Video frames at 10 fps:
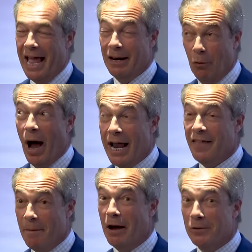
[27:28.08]
in a
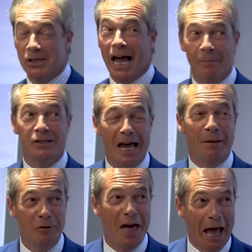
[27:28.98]
way, they're both saying the
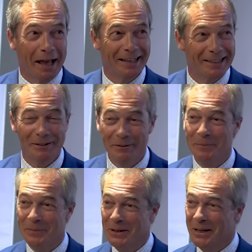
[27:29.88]
same thing.
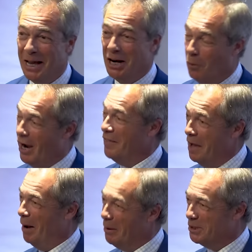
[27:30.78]
In a way,
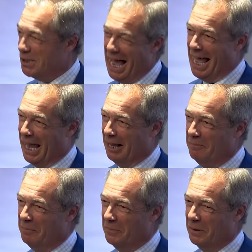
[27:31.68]
they're both
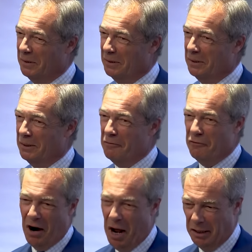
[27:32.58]
saying
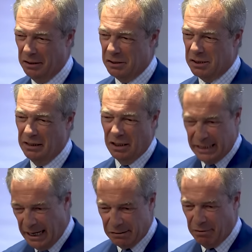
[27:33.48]
France, at the
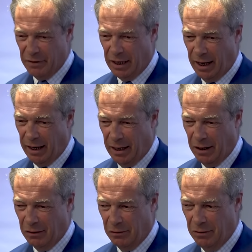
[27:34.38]
centre of the
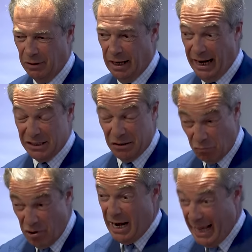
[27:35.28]
EU,
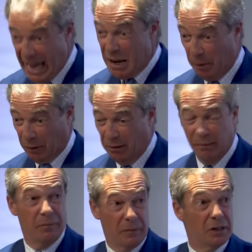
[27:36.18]
isn't really
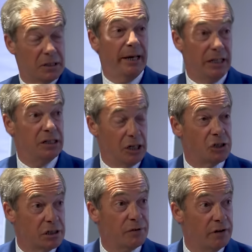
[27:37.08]
able to make
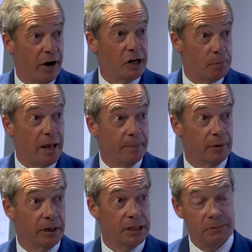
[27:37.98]
decisions for the French
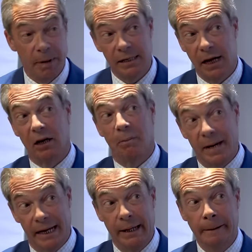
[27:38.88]
people because it's being done on a
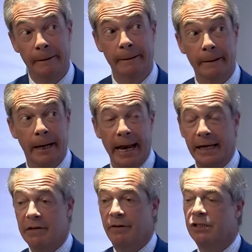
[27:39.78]
bigger
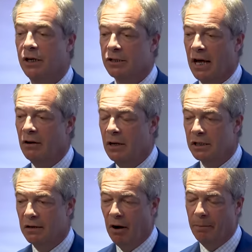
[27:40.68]
collective issue. So,
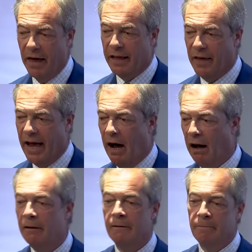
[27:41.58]
so Rob, they, they
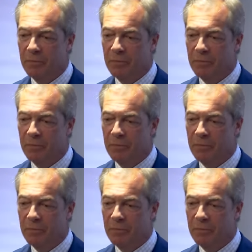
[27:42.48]
are,